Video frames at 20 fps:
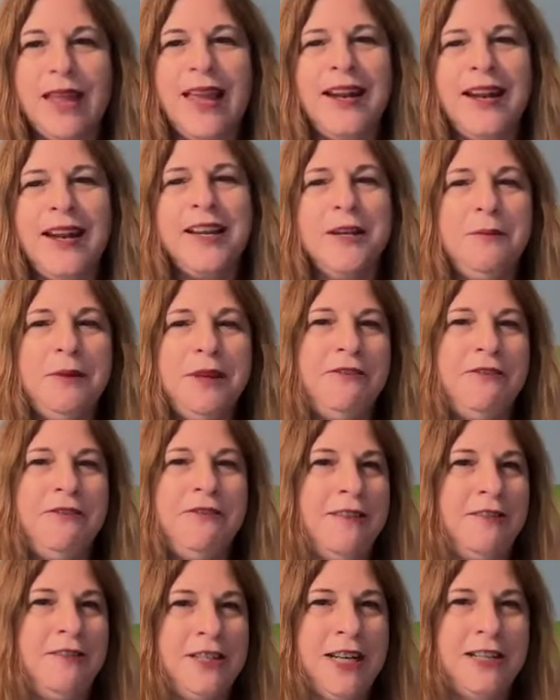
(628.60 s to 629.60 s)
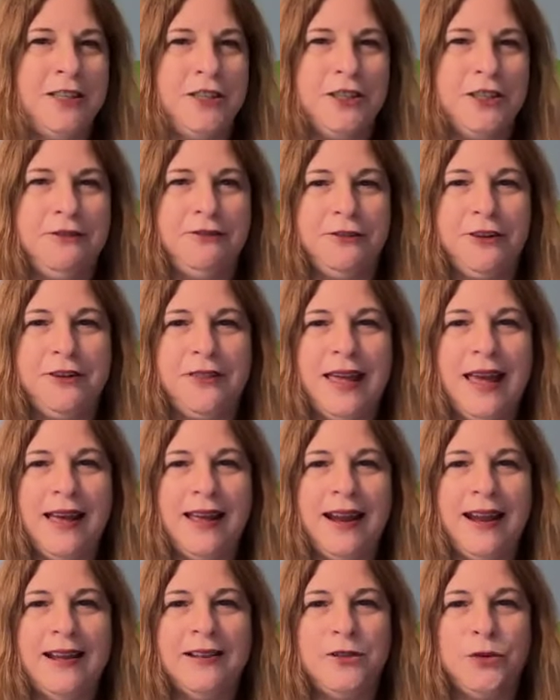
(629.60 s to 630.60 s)
And it could be a foundation for
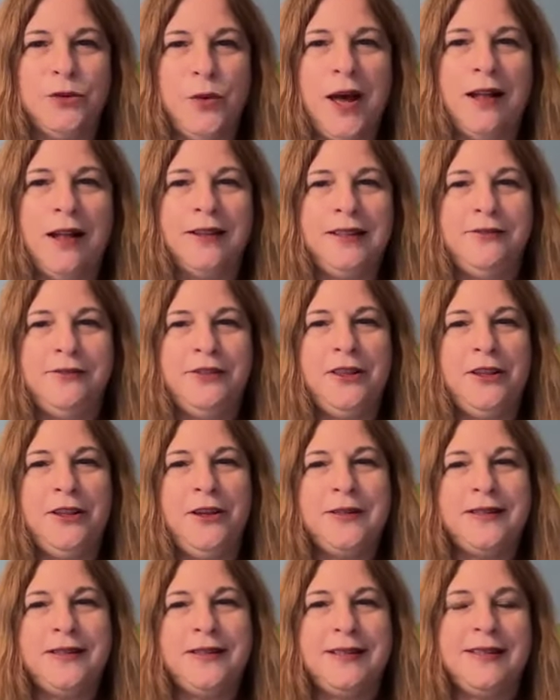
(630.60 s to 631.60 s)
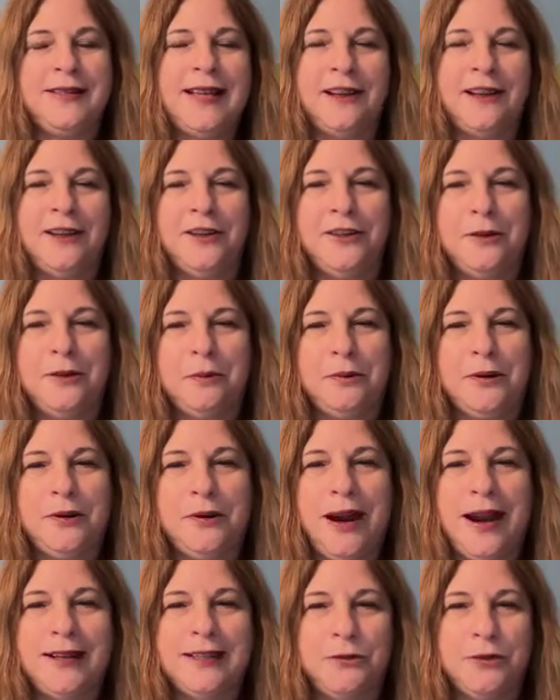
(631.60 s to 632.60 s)
that as well, even though it's a secular
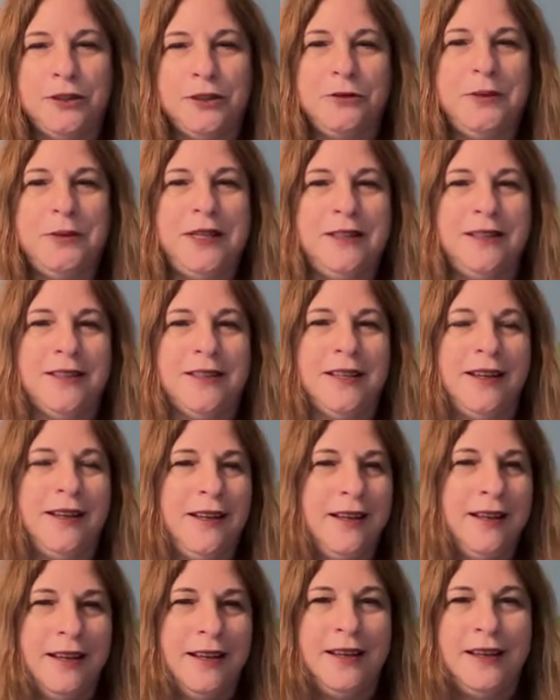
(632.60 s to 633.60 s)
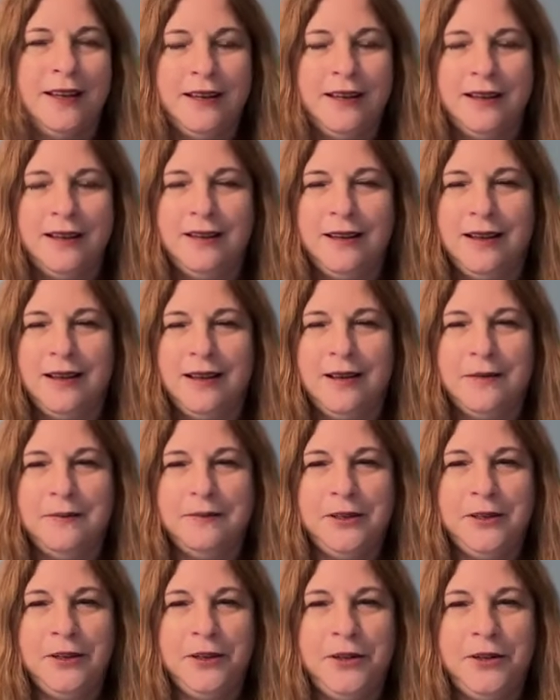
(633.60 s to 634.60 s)
practice, which means
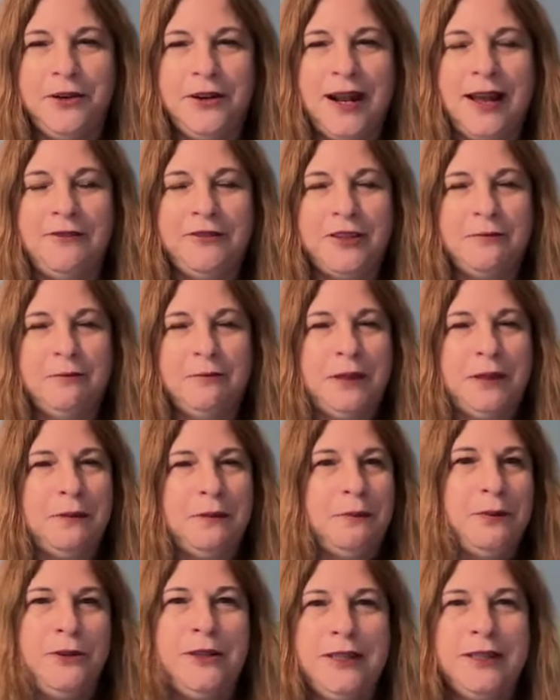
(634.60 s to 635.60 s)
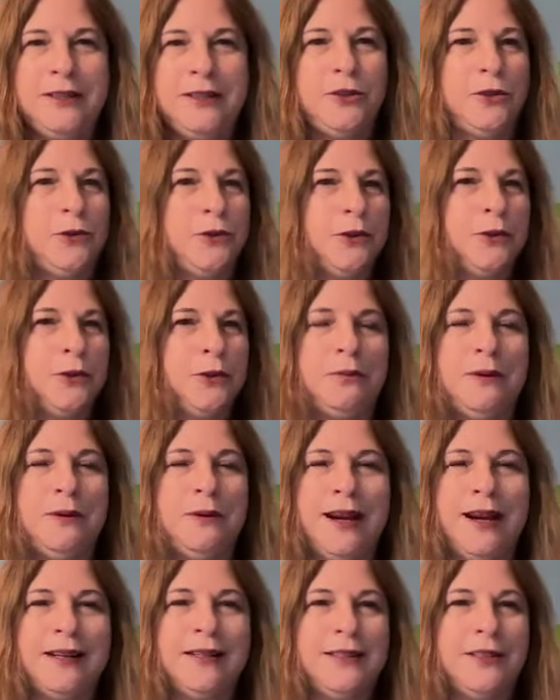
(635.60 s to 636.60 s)
you don't have to be a Buddhist or
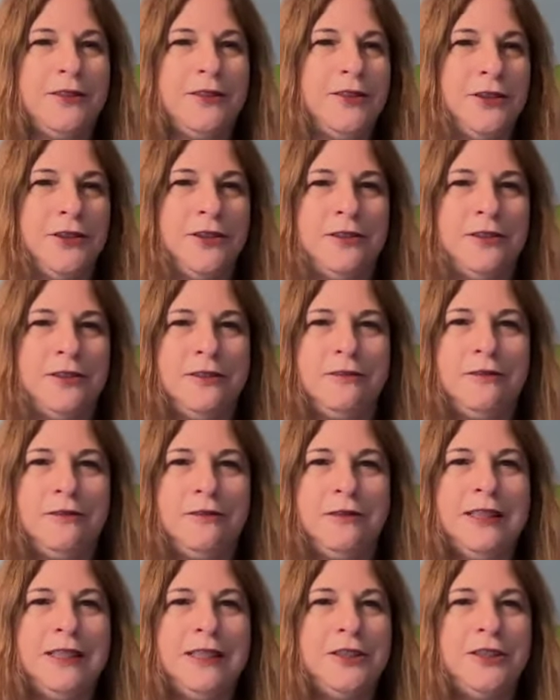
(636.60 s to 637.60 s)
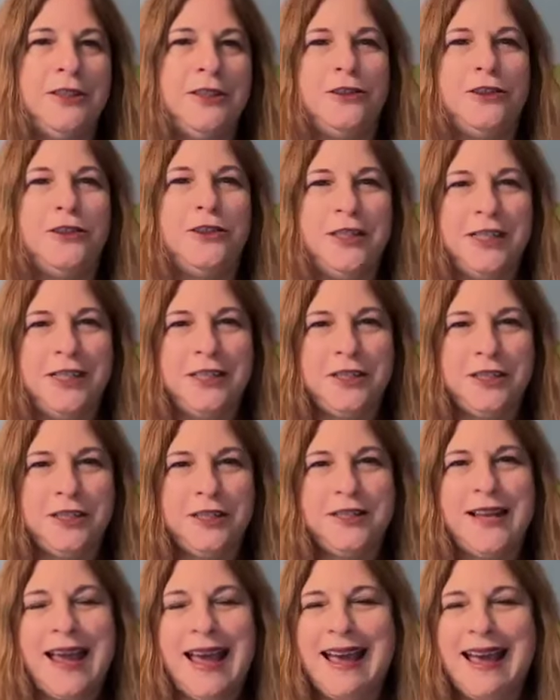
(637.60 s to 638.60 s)
practice certain religion or tradition
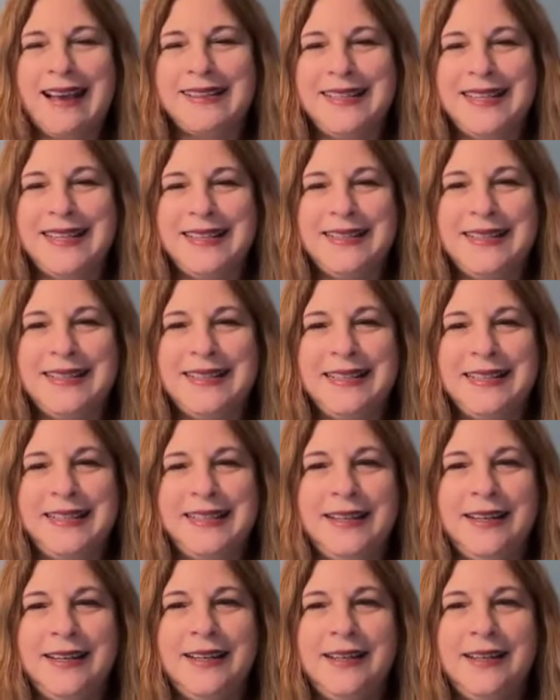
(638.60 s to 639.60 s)
to access it.